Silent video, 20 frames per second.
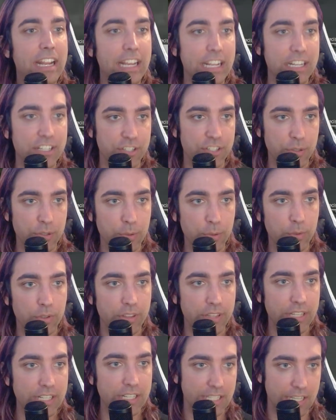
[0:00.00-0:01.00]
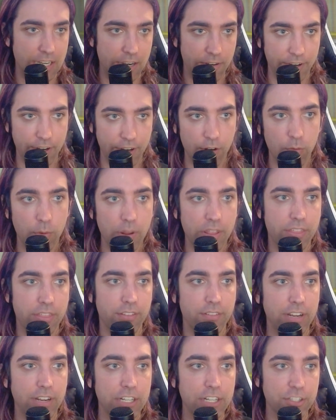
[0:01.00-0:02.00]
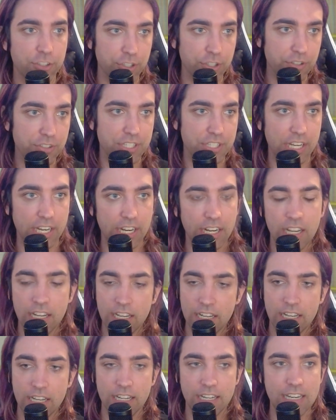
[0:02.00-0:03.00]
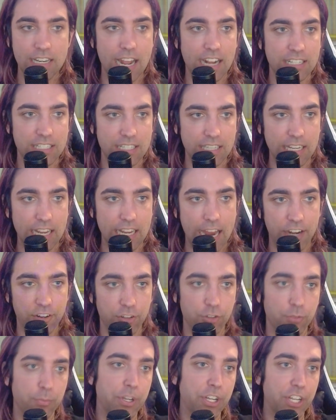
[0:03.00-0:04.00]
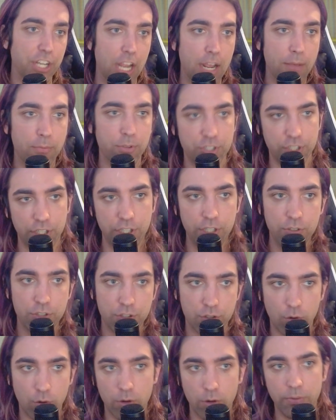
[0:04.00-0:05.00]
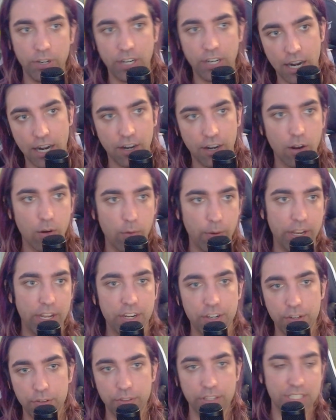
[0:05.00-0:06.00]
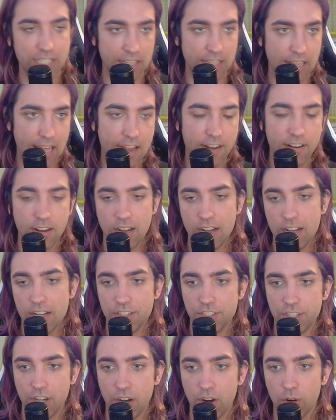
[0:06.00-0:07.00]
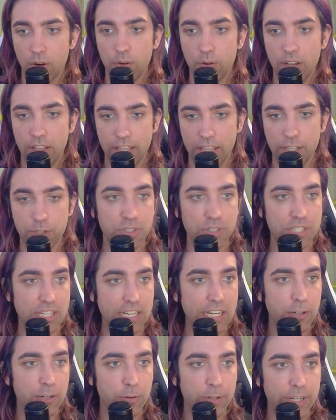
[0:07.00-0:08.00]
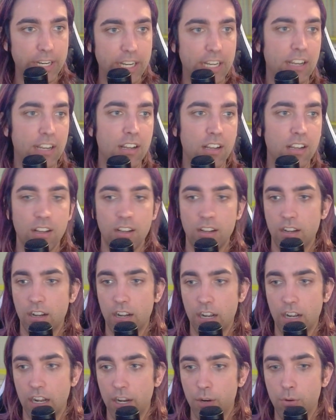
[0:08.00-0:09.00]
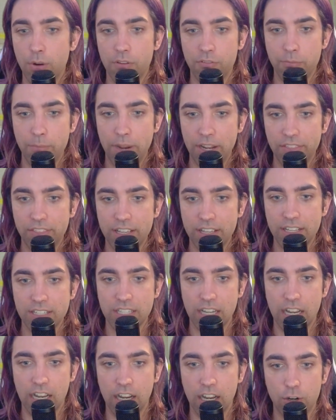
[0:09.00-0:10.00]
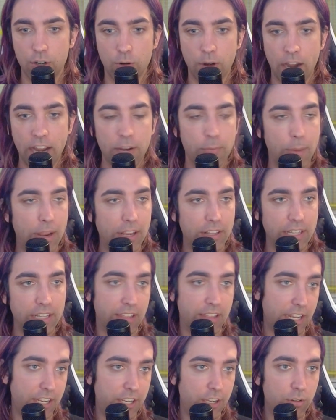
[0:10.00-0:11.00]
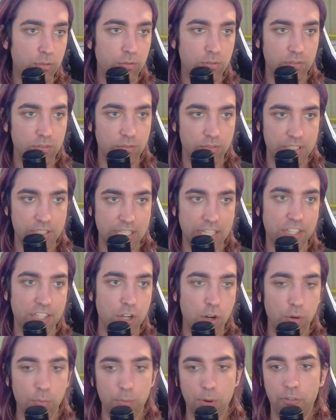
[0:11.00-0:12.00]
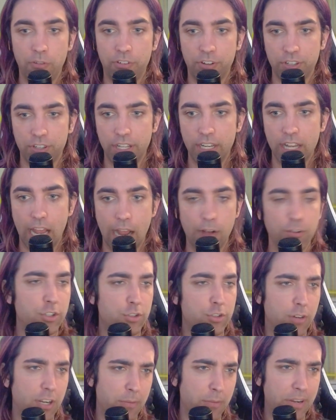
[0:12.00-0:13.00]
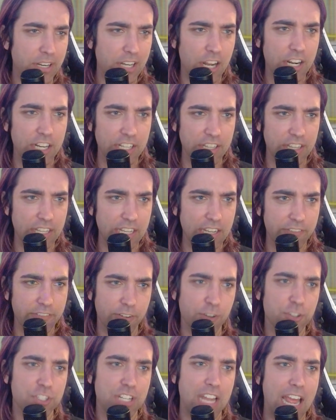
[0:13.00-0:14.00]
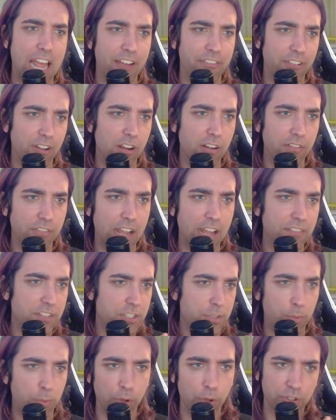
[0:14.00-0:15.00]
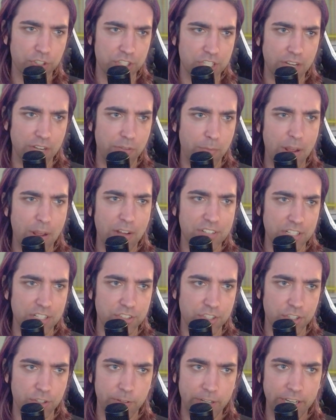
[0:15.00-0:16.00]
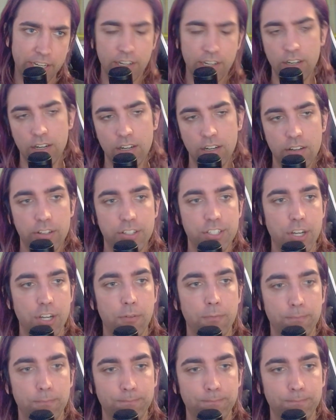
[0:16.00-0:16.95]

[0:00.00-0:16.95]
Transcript: into the scenario with introducing next the handler being, there's a huge storm, you got to go in, do this and that. So this was eerie. Whoever made this, Craig Bailey, thank you, set the tone perfectly. I would just recommend cutting the first half of kind of spoiler stuff about Delta Green. So